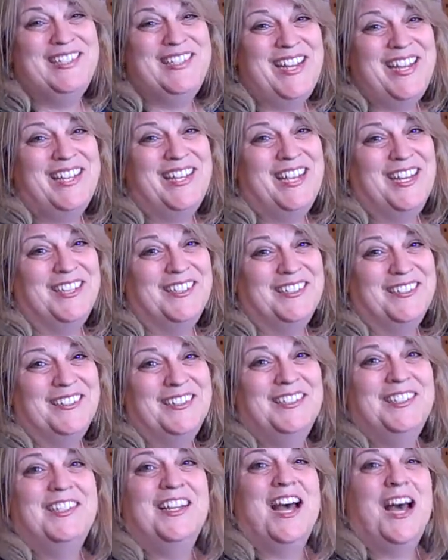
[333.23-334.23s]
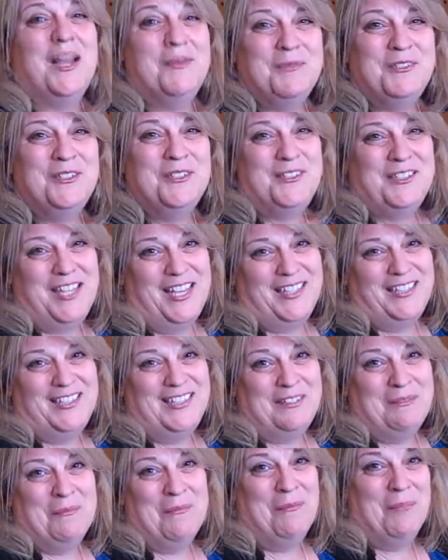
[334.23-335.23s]
Take care. I'm Suze
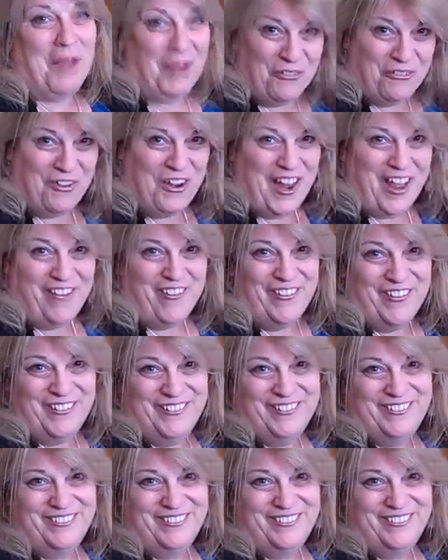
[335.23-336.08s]
Casey. Bye for now.